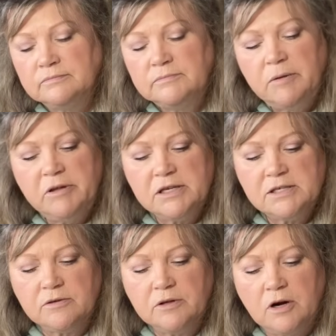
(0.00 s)
maybe these
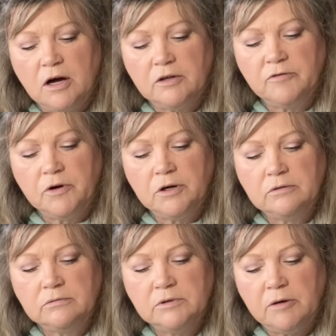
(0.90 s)
are the called for.
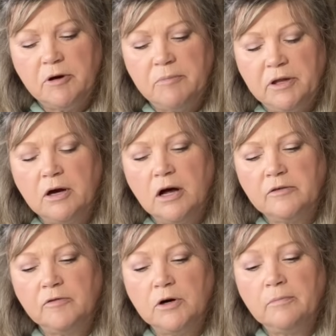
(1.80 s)
They might be the called
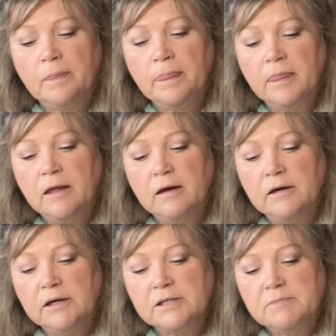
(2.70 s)
for.
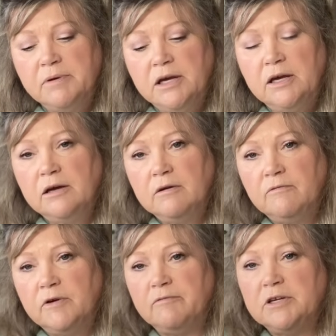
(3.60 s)
It's
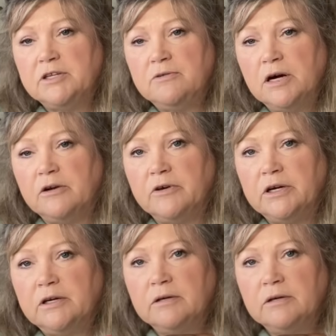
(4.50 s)
B5200.